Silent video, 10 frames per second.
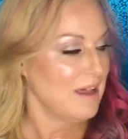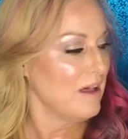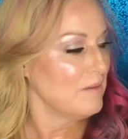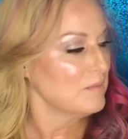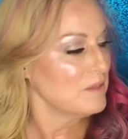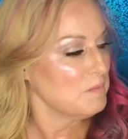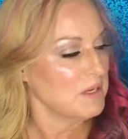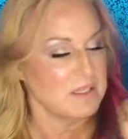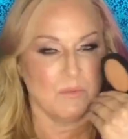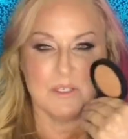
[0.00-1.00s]

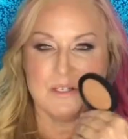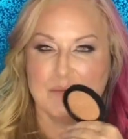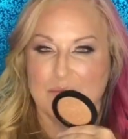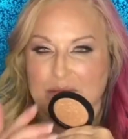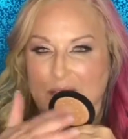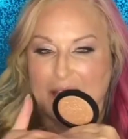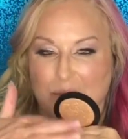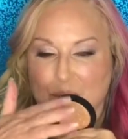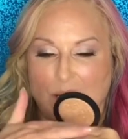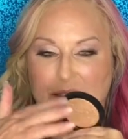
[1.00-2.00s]
especially once you kind
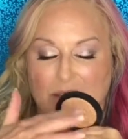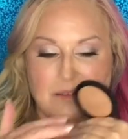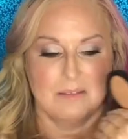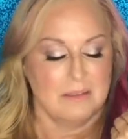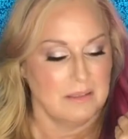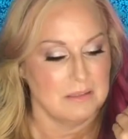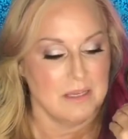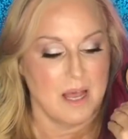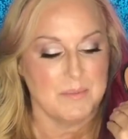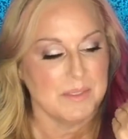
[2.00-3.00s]
of break the
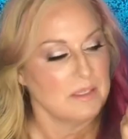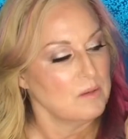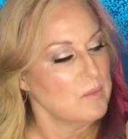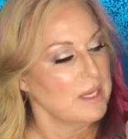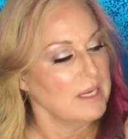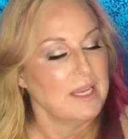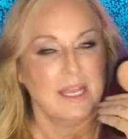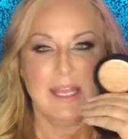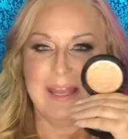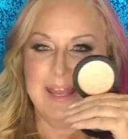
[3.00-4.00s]
top a little bit.
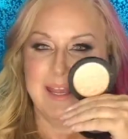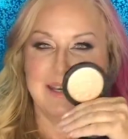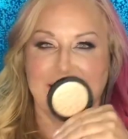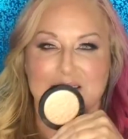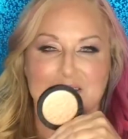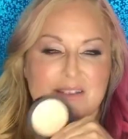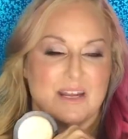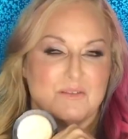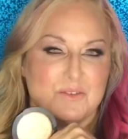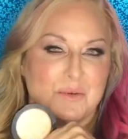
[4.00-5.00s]
And I just
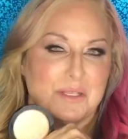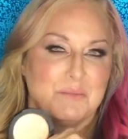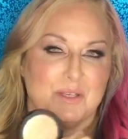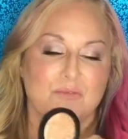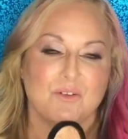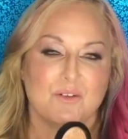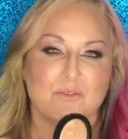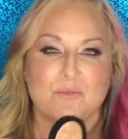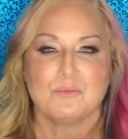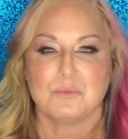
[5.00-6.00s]
thought it was really
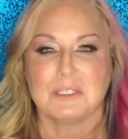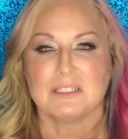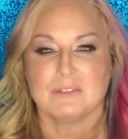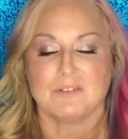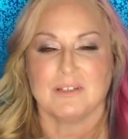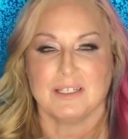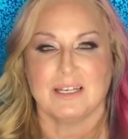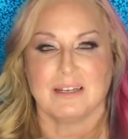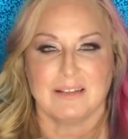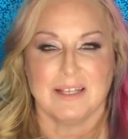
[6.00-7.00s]
beautiful, really different than
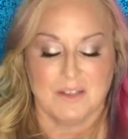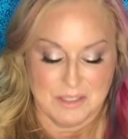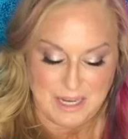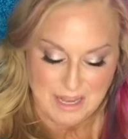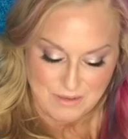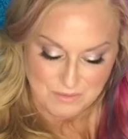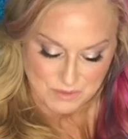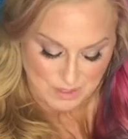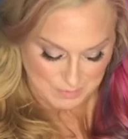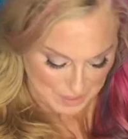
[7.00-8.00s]
anything else I have,
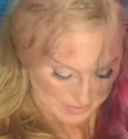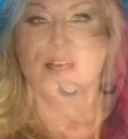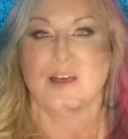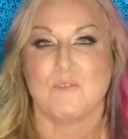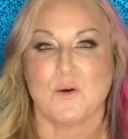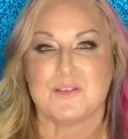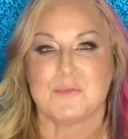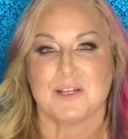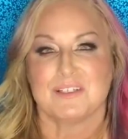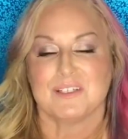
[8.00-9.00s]
so I bought that. I've always
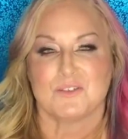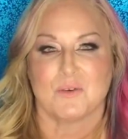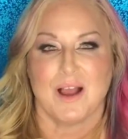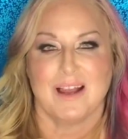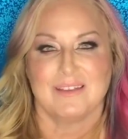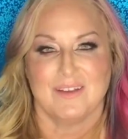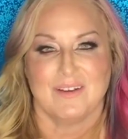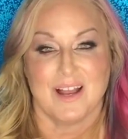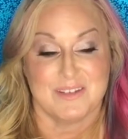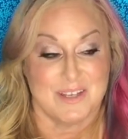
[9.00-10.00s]
wanted to try
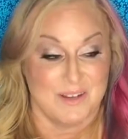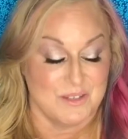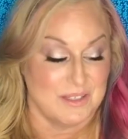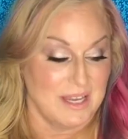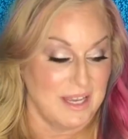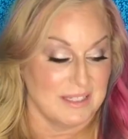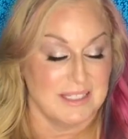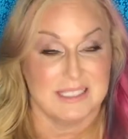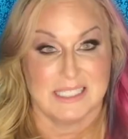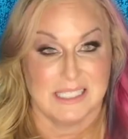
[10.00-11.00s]
their eyeshadow
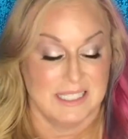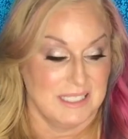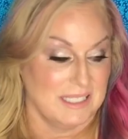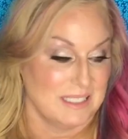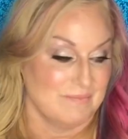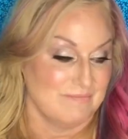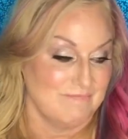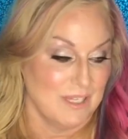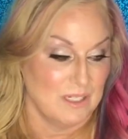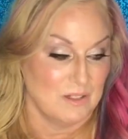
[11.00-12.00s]
stacks, and,
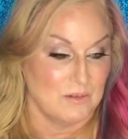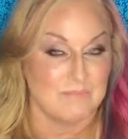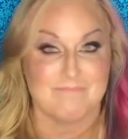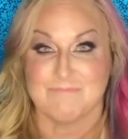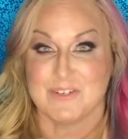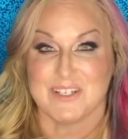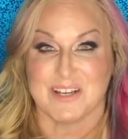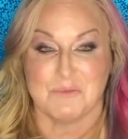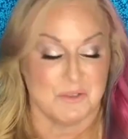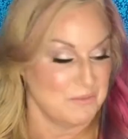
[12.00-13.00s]
you know, wish
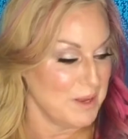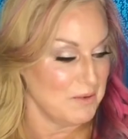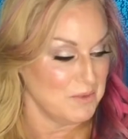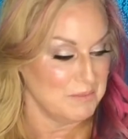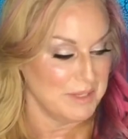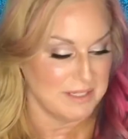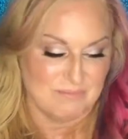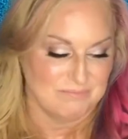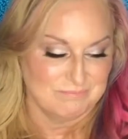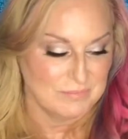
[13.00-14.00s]
I would have bought one, but
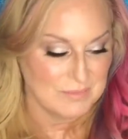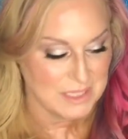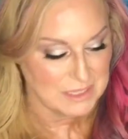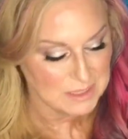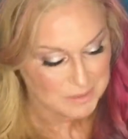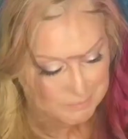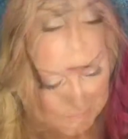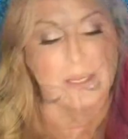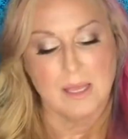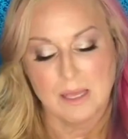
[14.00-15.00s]
didn't. Oh
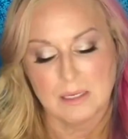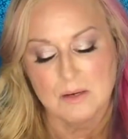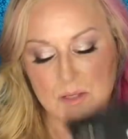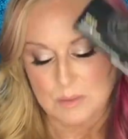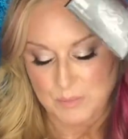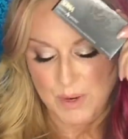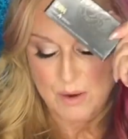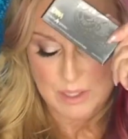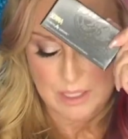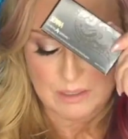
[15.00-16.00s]
yeah, here's a
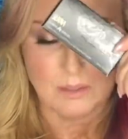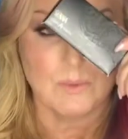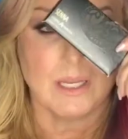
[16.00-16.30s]
brow kit that